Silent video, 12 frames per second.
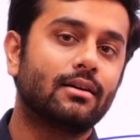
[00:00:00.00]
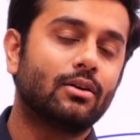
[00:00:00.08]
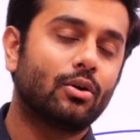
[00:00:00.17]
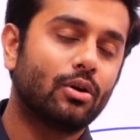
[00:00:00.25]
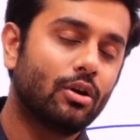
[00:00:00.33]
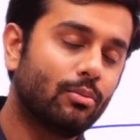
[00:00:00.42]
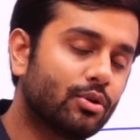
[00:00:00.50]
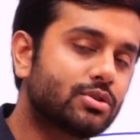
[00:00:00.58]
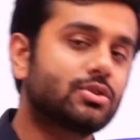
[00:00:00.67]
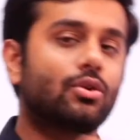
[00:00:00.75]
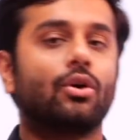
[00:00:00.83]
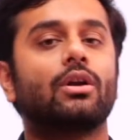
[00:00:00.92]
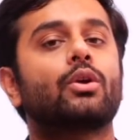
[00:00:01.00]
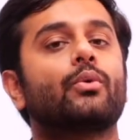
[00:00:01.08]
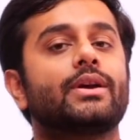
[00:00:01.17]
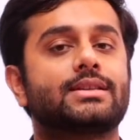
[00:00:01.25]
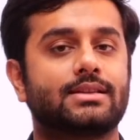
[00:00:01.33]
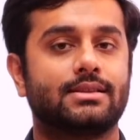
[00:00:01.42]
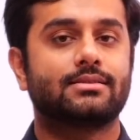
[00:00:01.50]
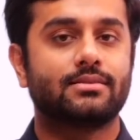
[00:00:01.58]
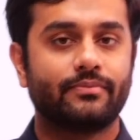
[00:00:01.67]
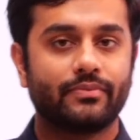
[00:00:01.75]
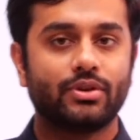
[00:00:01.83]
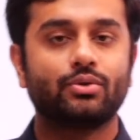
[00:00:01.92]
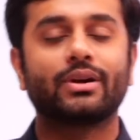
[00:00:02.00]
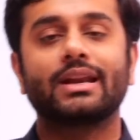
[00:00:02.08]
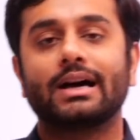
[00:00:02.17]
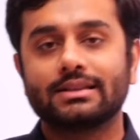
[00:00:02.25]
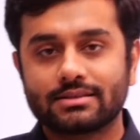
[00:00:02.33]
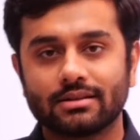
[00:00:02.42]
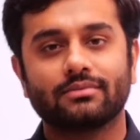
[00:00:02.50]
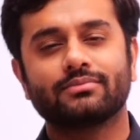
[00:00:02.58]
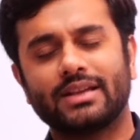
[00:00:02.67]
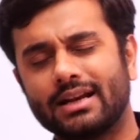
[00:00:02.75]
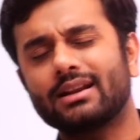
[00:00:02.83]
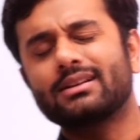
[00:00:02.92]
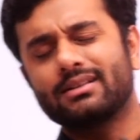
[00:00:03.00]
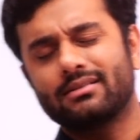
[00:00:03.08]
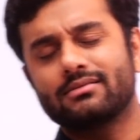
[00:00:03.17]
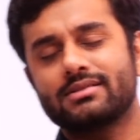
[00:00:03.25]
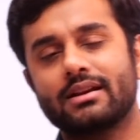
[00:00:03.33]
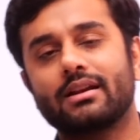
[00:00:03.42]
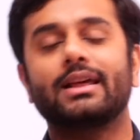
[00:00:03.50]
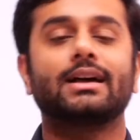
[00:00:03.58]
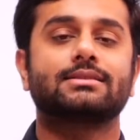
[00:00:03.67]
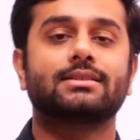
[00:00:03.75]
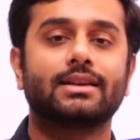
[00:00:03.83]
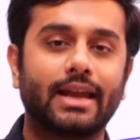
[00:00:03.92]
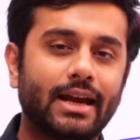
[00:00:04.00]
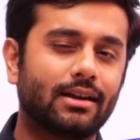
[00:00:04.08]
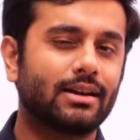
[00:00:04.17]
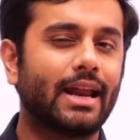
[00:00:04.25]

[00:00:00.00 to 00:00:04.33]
almost all questions you can answer that are generally asked in GATE,